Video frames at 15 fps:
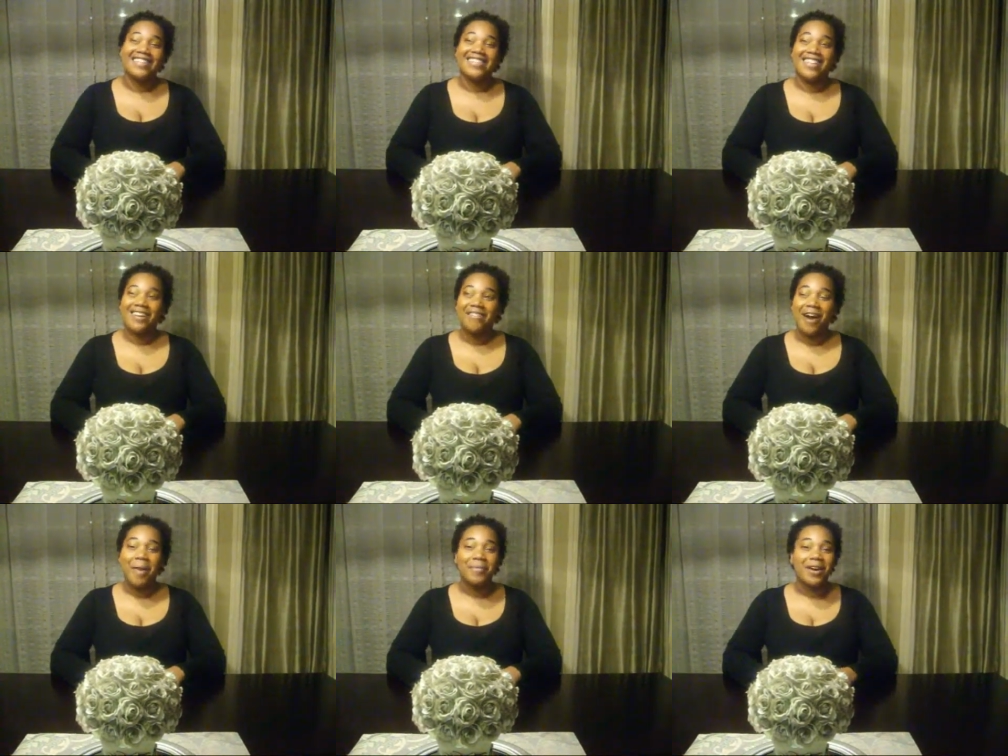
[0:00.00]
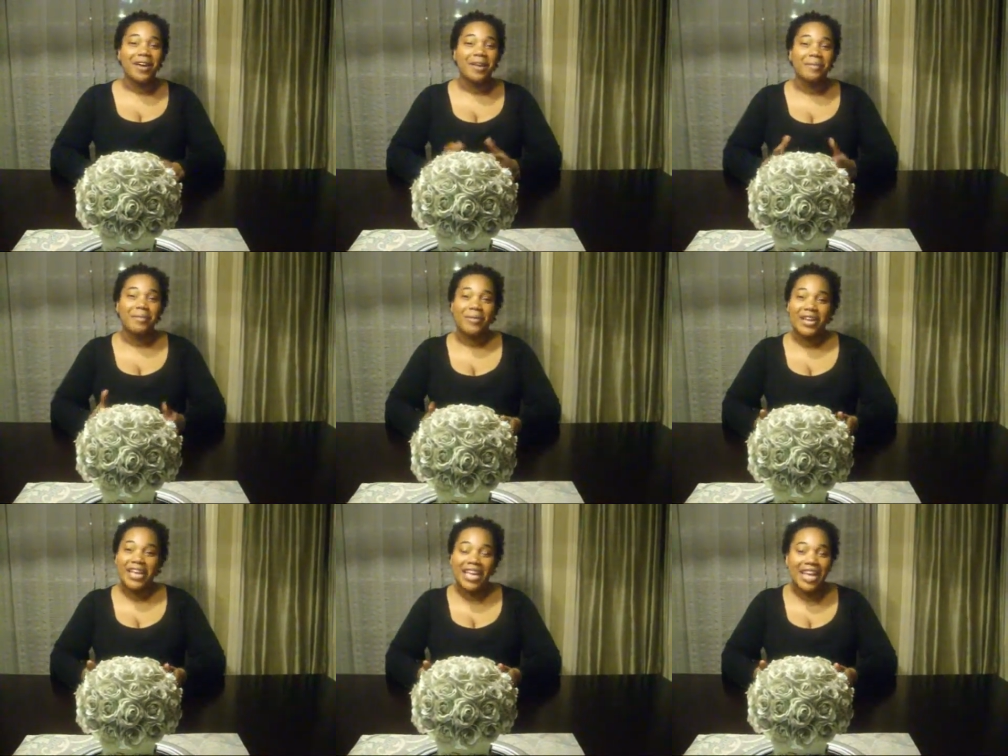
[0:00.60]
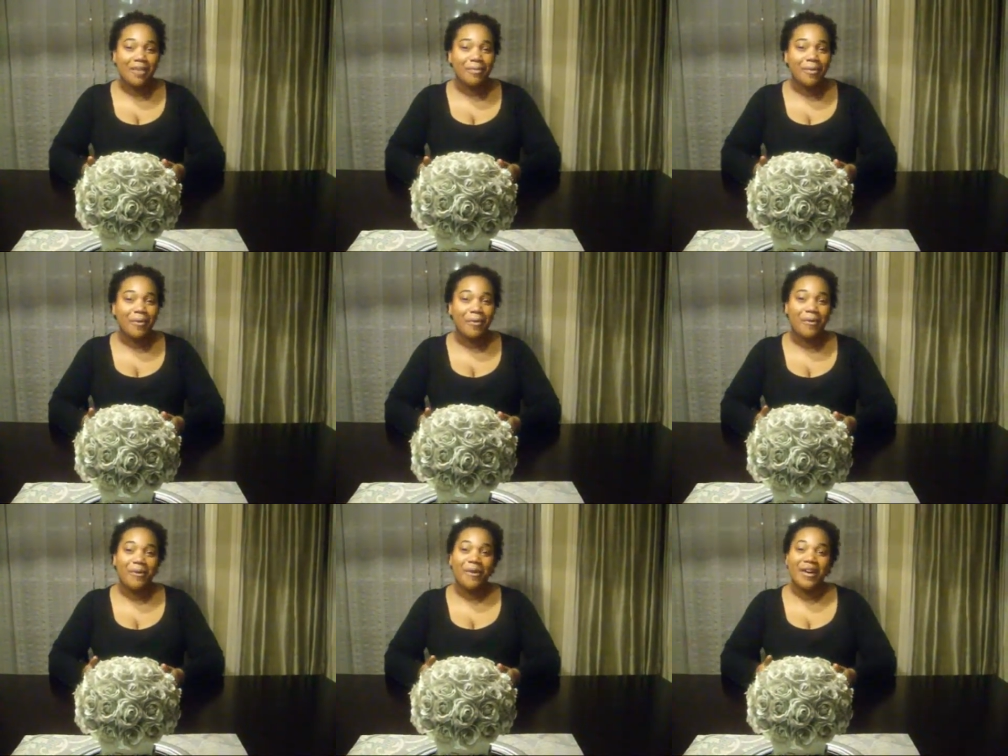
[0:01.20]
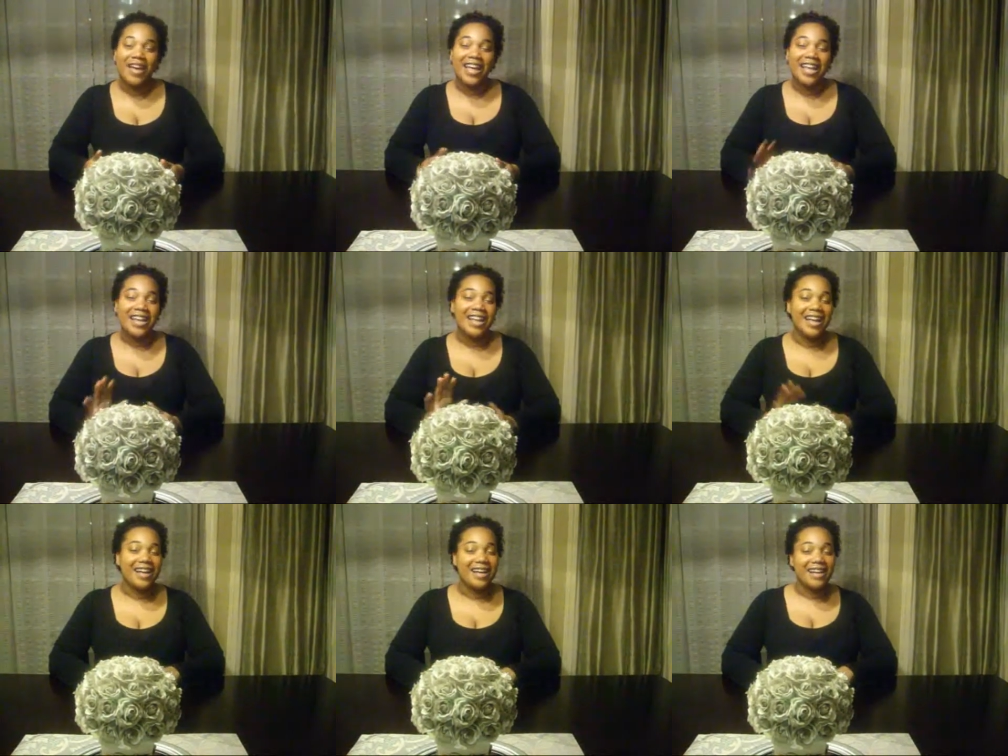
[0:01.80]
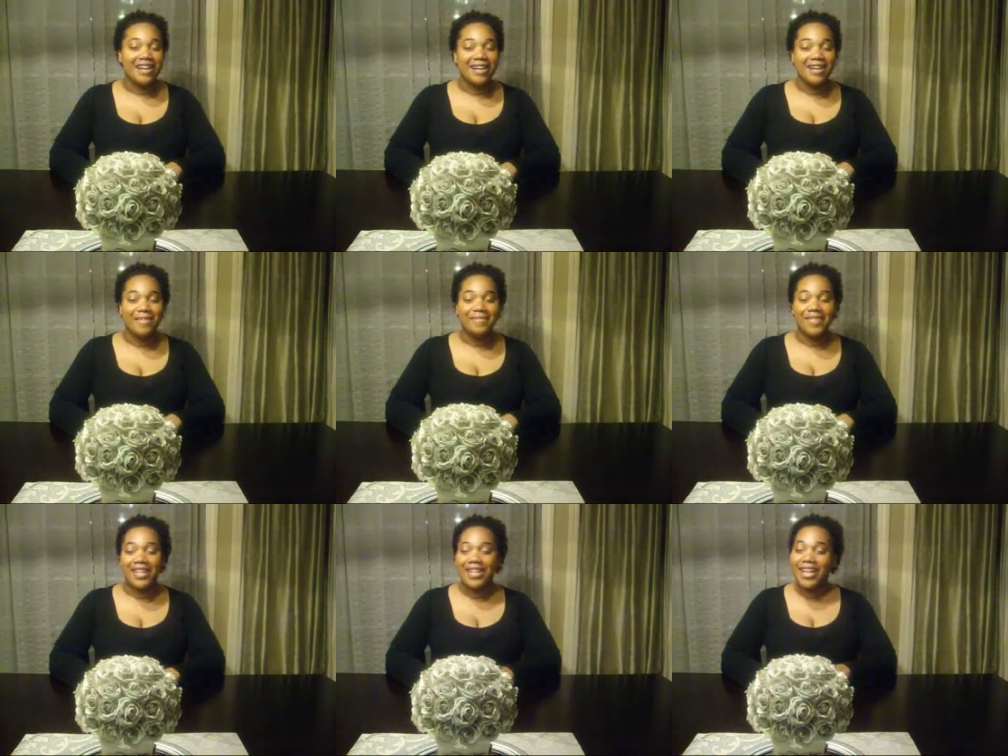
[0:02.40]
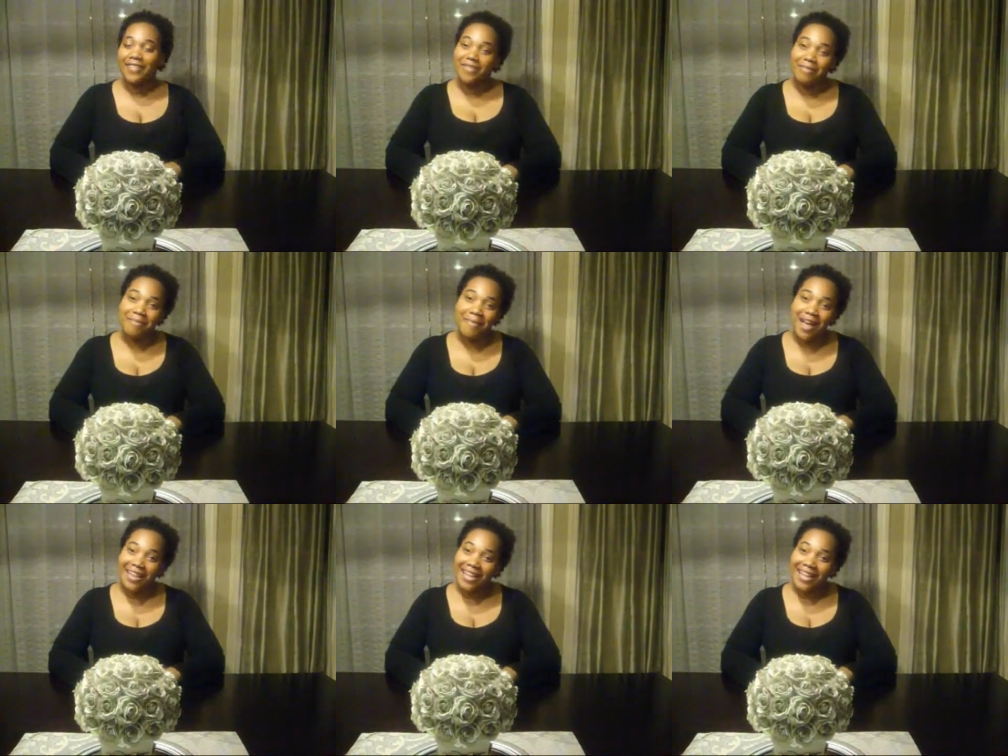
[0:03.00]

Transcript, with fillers: So I'm going to bring him on, um, the love of my